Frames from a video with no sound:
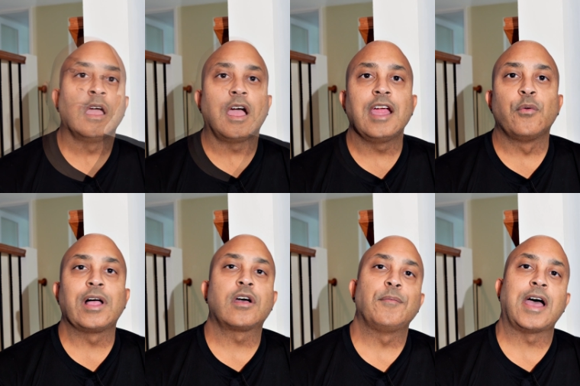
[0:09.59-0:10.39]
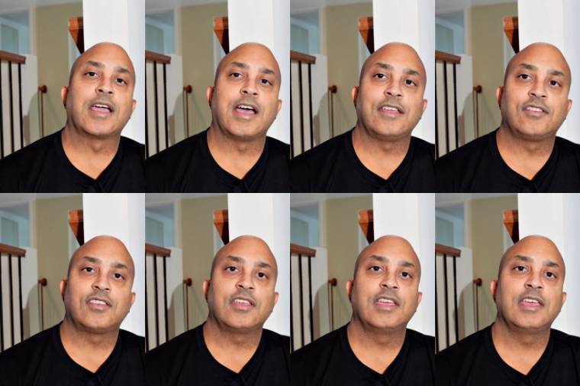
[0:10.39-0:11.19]
Alright, welcome back guys.
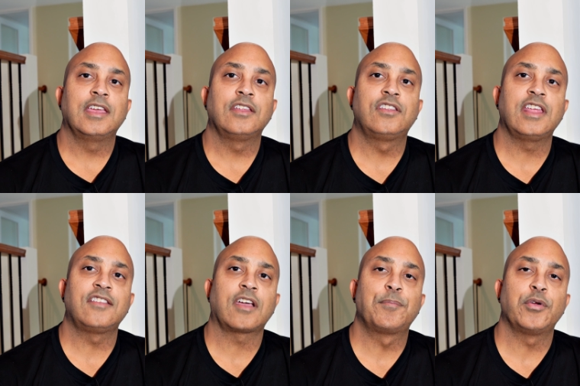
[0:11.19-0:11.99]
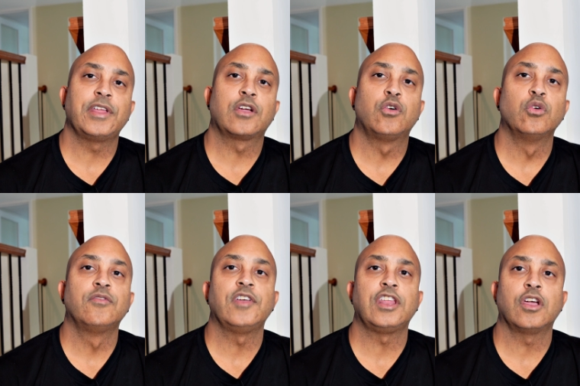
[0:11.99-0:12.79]
Today's a pretty cool
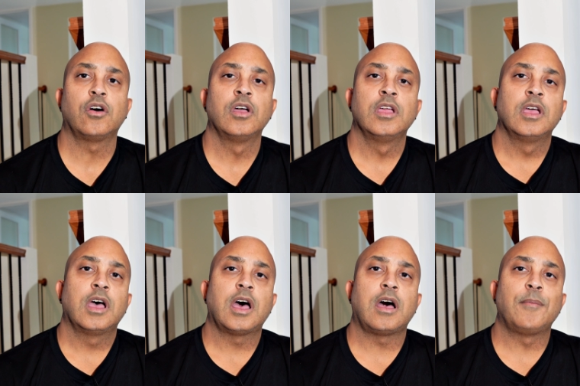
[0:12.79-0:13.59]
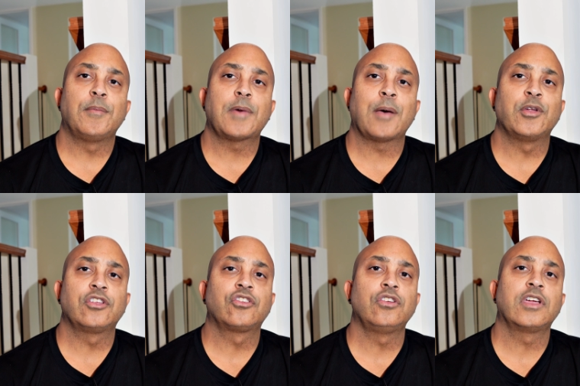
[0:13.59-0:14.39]
video. I'm going to
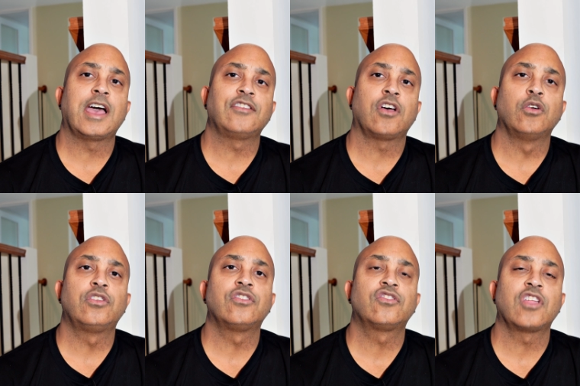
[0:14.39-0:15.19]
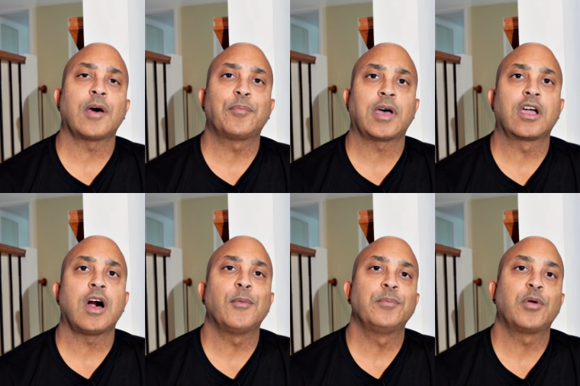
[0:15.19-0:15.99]
show you guys how to stop a common